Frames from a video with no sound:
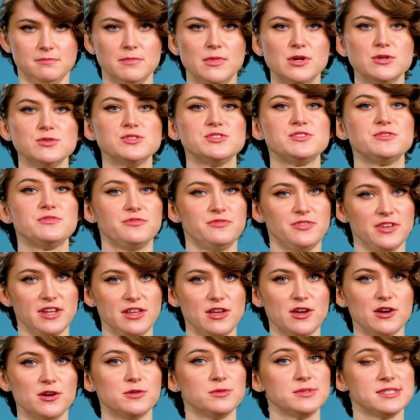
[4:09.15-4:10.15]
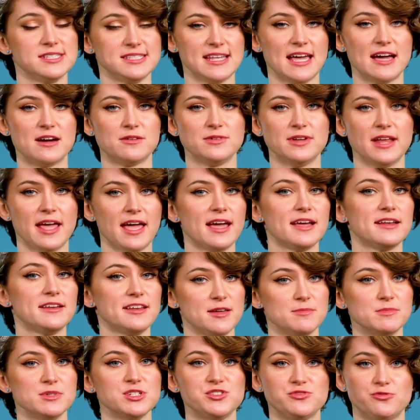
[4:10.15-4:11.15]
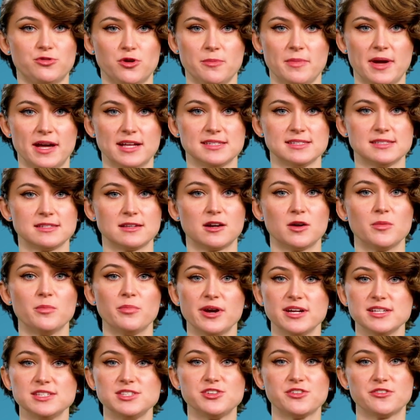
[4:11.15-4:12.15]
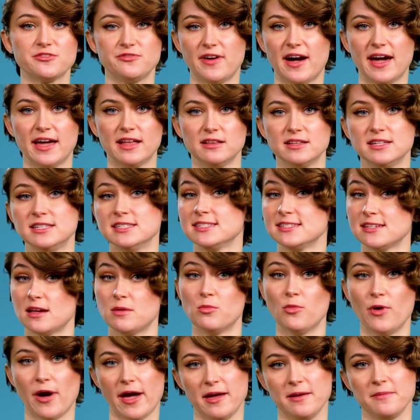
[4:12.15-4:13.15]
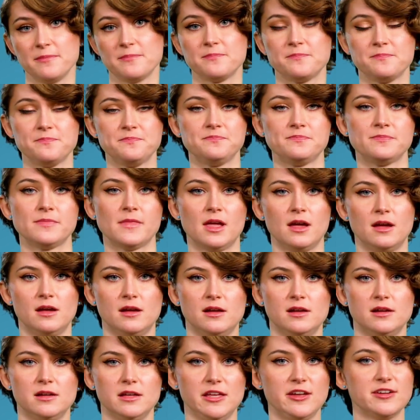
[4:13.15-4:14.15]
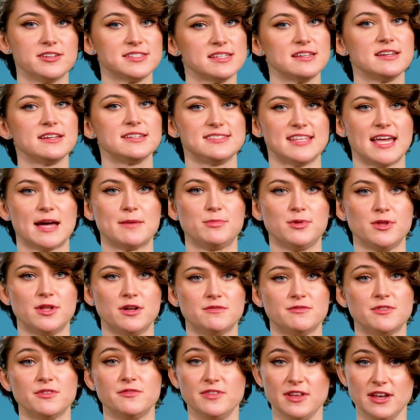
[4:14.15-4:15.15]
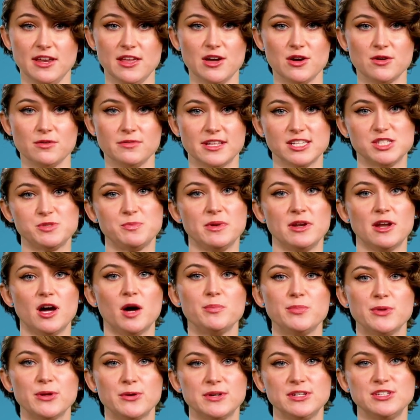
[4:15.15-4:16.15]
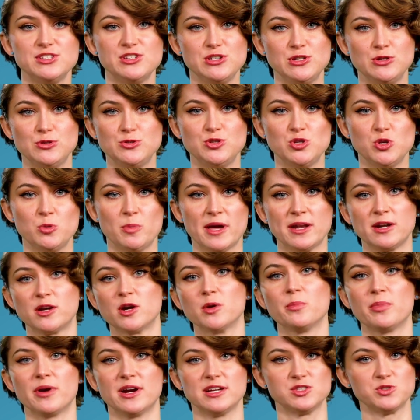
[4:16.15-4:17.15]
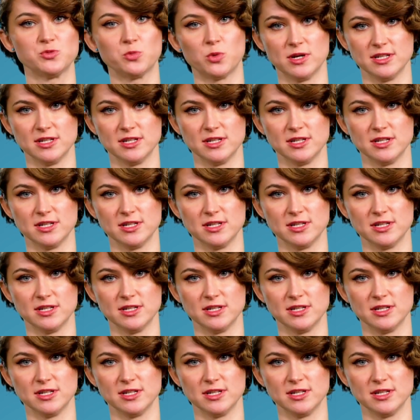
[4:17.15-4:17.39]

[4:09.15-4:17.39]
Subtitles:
Most video, sound, and image formats compress your file in some way. Here's an example of a video that's been uploaded to YouTube and compressed